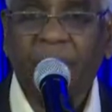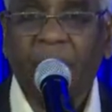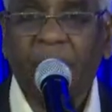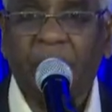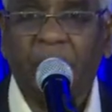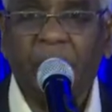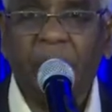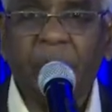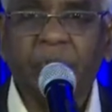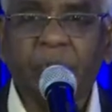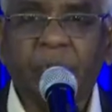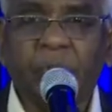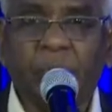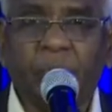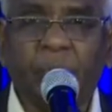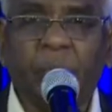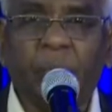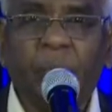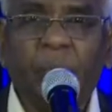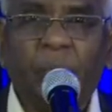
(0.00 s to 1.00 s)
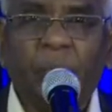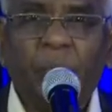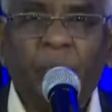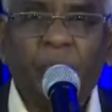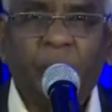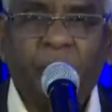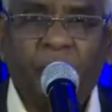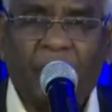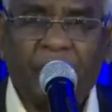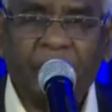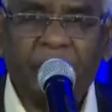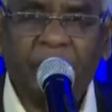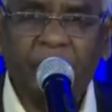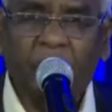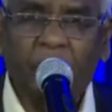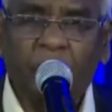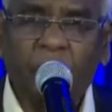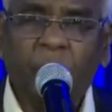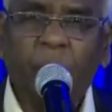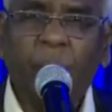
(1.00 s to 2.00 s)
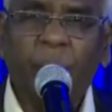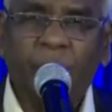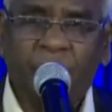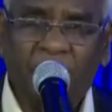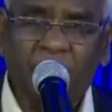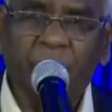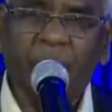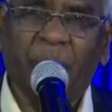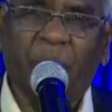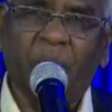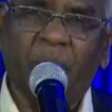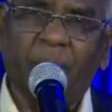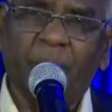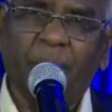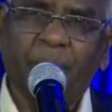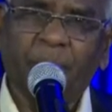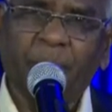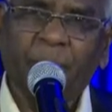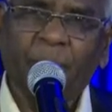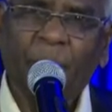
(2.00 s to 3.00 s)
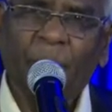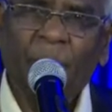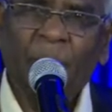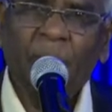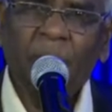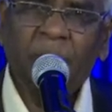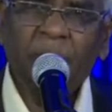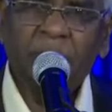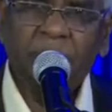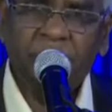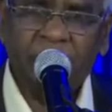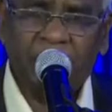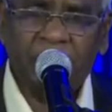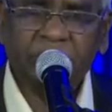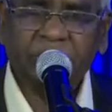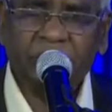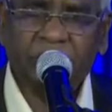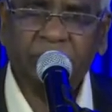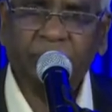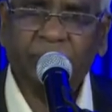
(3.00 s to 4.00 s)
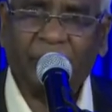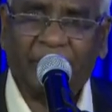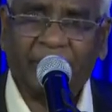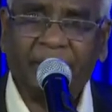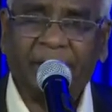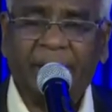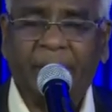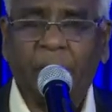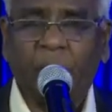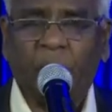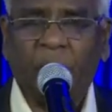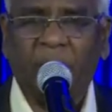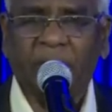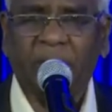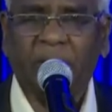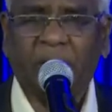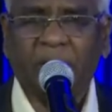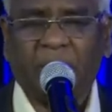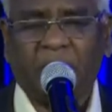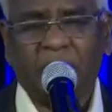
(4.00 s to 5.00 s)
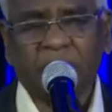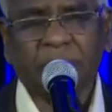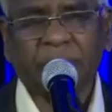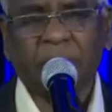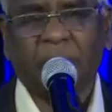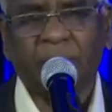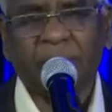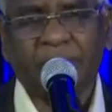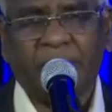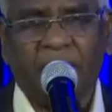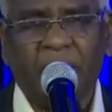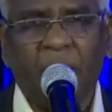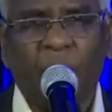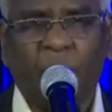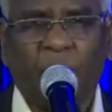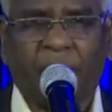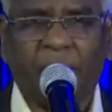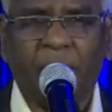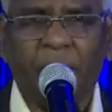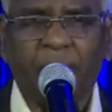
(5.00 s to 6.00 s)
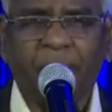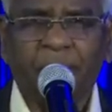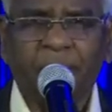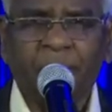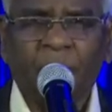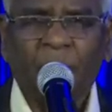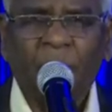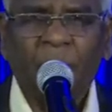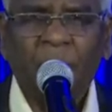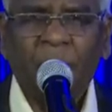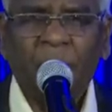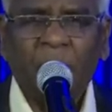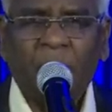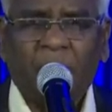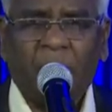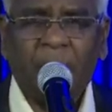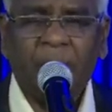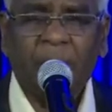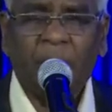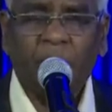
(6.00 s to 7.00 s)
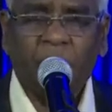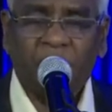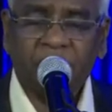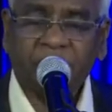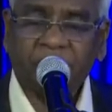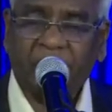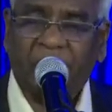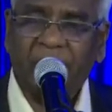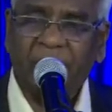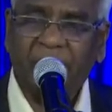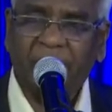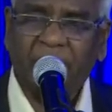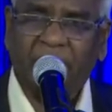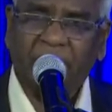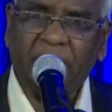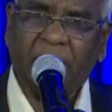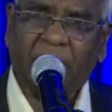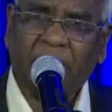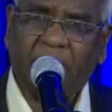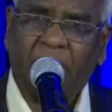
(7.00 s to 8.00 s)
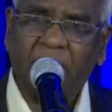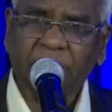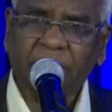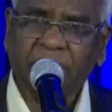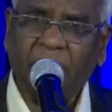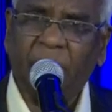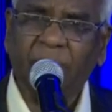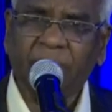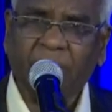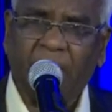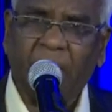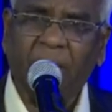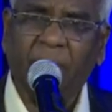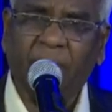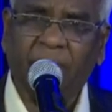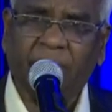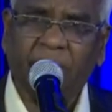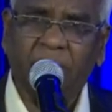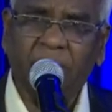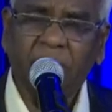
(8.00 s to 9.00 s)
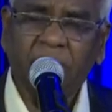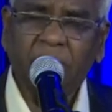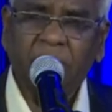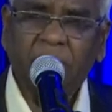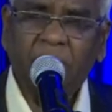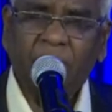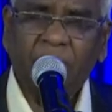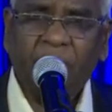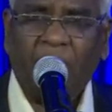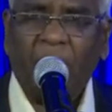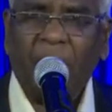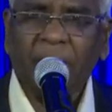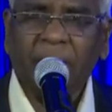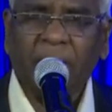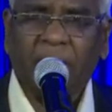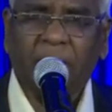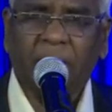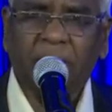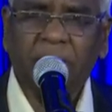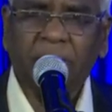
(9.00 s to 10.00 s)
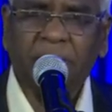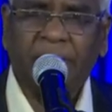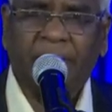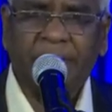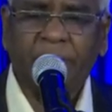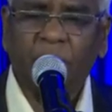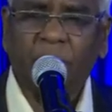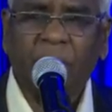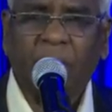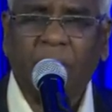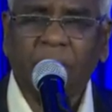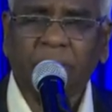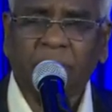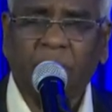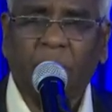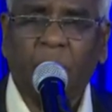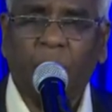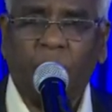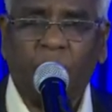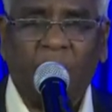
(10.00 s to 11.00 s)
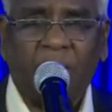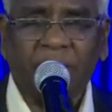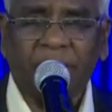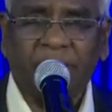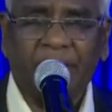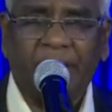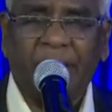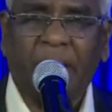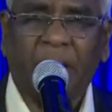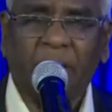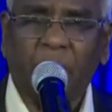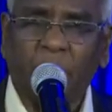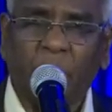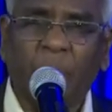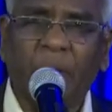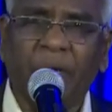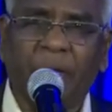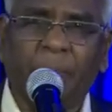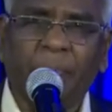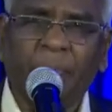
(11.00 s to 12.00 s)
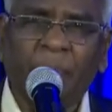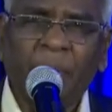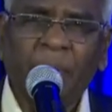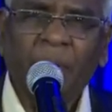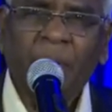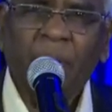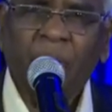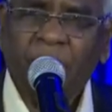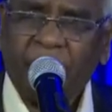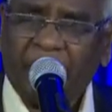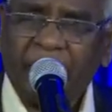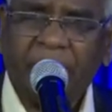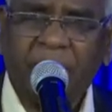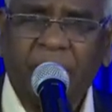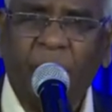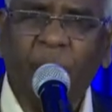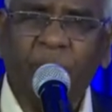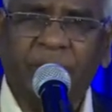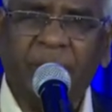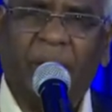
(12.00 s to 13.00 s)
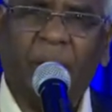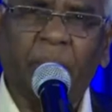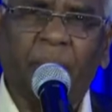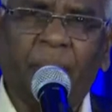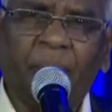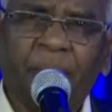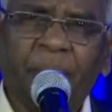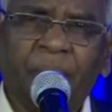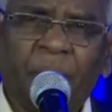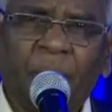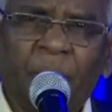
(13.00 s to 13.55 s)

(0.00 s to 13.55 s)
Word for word: we need to forgive people. Jesus forgave on the cross of Calvary. And he was telling on the cross of Calvary, Father, they do not know what they are doing. Forgive them.